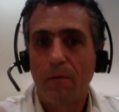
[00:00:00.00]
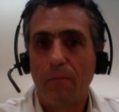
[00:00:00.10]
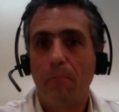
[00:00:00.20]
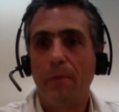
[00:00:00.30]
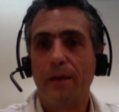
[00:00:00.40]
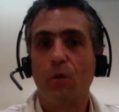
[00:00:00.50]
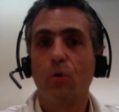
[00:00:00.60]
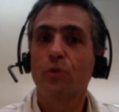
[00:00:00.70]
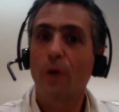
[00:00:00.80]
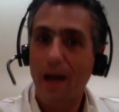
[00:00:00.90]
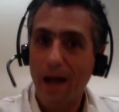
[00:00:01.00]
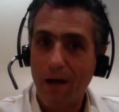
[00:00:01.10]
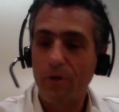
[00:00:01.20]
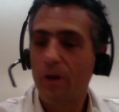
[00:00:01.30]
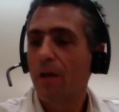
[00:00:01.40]
may also
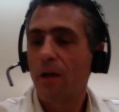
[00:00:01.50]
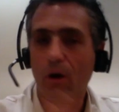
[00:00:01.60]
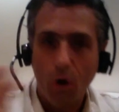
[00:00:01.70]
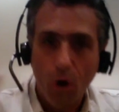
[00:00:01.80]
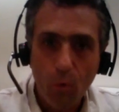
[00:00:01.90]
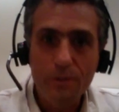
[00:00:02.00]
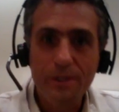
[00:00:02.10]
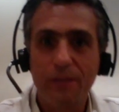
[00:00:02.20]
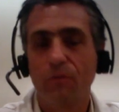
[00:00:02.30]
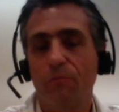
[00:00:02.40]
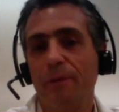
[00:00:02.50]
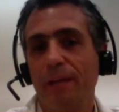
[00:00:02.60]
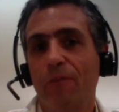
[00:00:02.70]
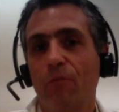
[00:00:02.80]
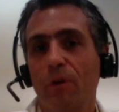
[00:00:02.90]
have a whole set of
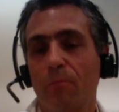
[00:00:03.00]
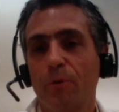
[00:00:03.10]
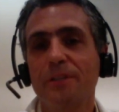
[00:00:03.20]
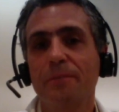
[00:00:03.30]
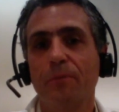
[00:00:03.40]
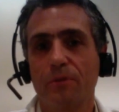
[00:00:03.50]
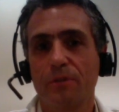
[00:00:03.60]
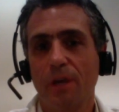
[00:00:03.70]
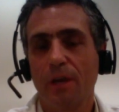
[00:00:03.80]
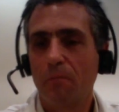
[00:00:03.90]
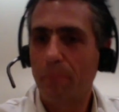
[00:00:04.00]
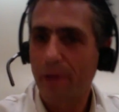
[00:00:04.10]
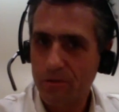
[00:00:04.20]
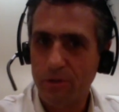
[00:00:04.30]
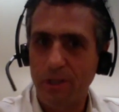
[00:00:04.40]
behavioral principles
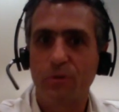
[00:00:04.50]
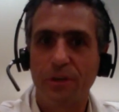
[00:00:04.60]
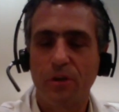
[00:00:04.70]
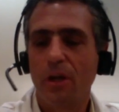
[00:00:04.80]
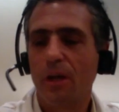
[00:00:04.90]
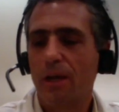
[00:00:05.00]
based on that tradition.